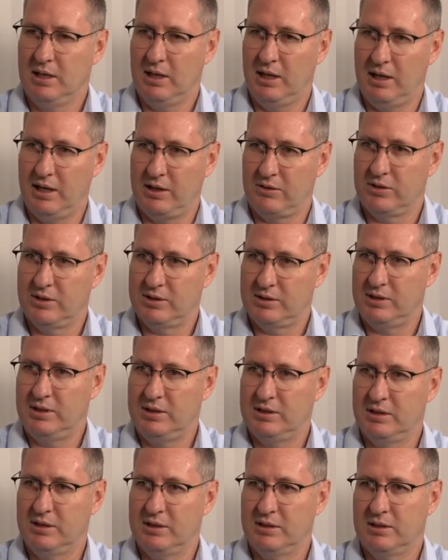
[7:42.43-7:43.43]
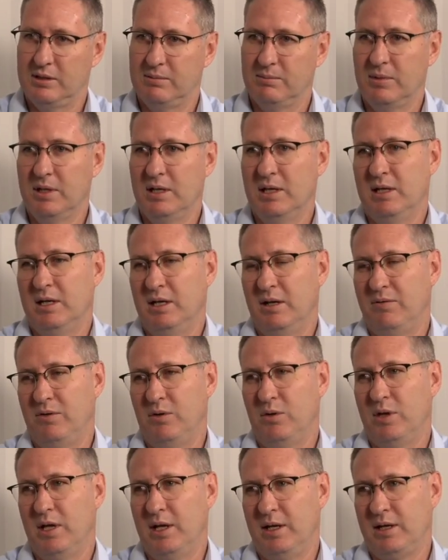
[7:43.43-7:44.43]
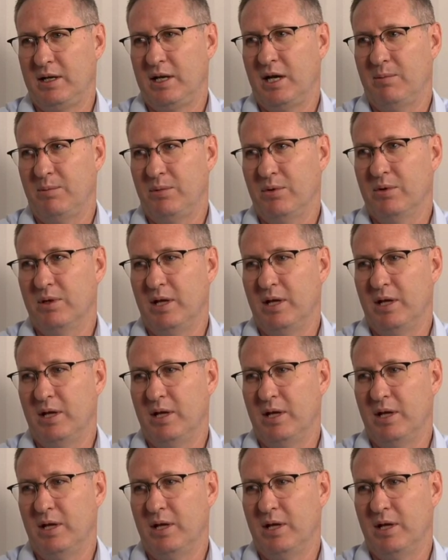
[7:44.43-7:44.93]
electricity system if you then couple